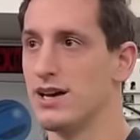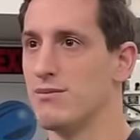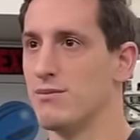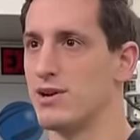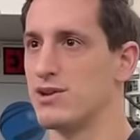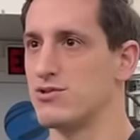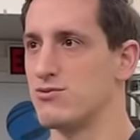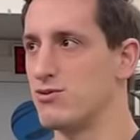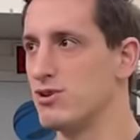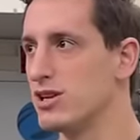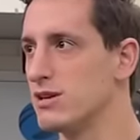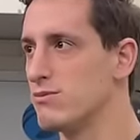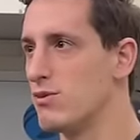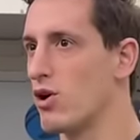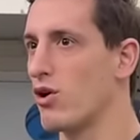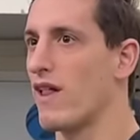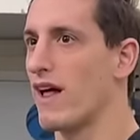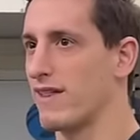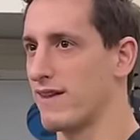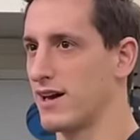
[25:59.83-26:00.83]
but it's really more
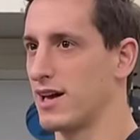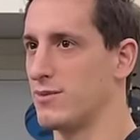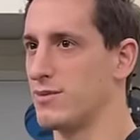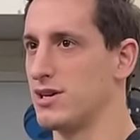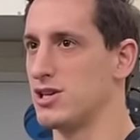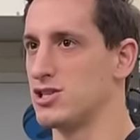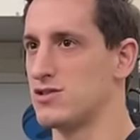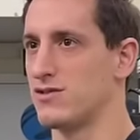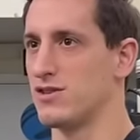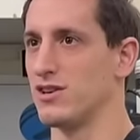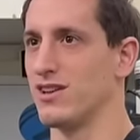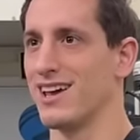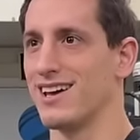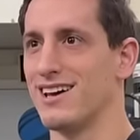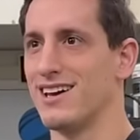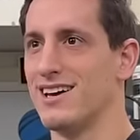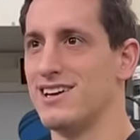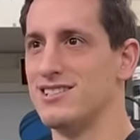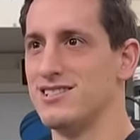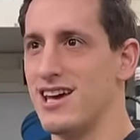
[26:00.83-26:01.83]
likely going to be used for like
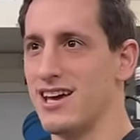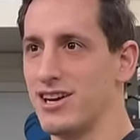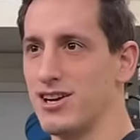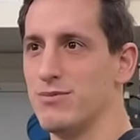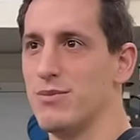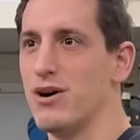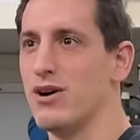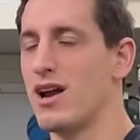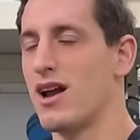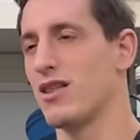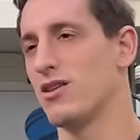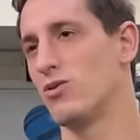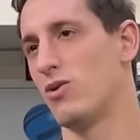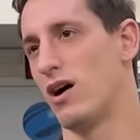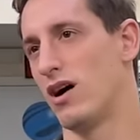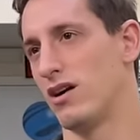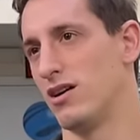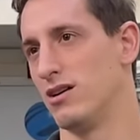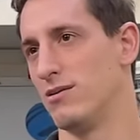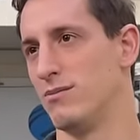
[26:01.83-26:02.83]
take your boat out of the
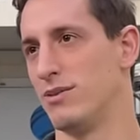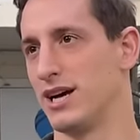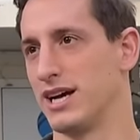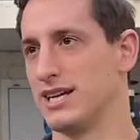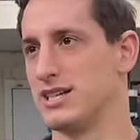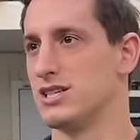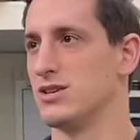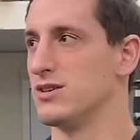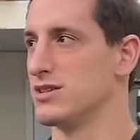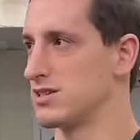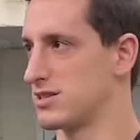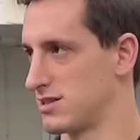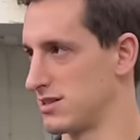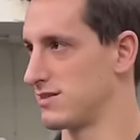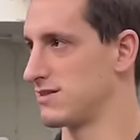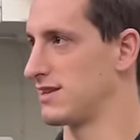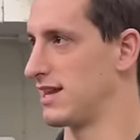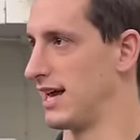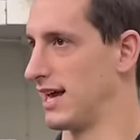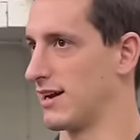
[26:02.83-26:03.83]
water and bring it to its
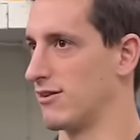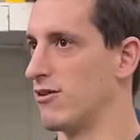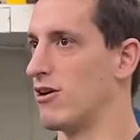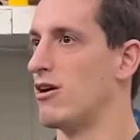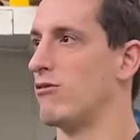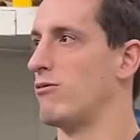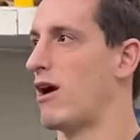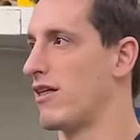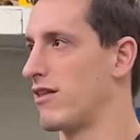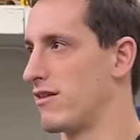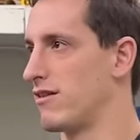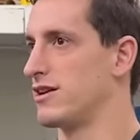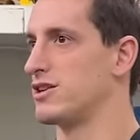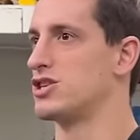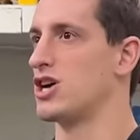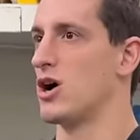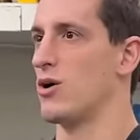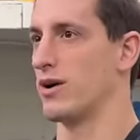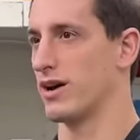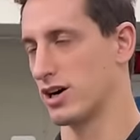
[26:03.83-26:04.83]
thing rather than
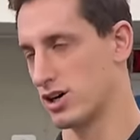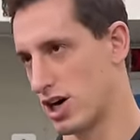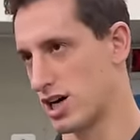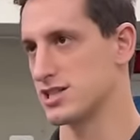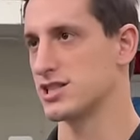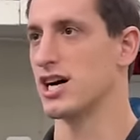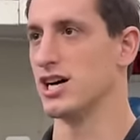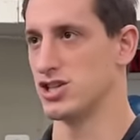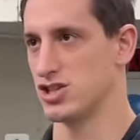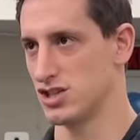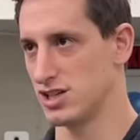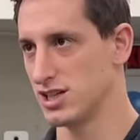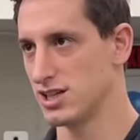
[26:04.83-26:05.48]
towing across country.